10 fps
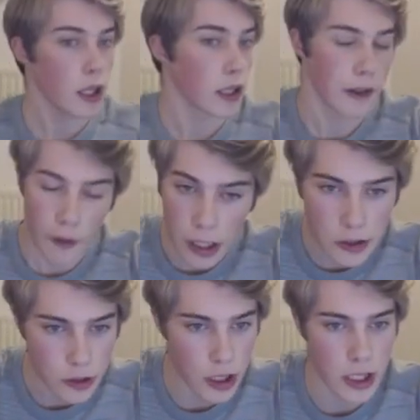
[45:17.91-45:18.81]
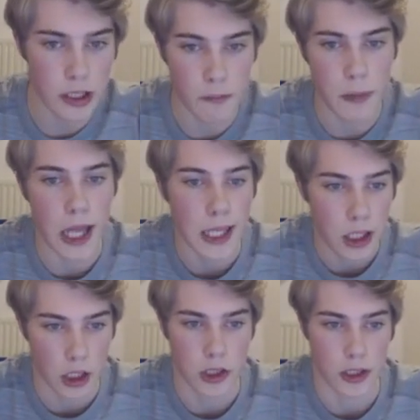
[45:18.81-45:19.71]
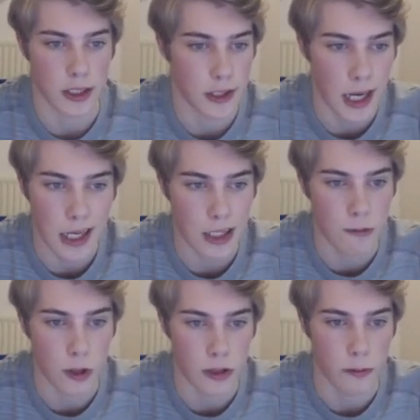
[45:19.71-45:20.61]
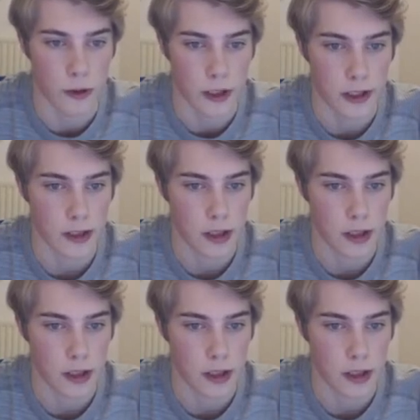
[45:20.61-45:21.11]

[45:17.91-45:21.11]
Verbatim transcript: Eventually, black got exactly what he wanted.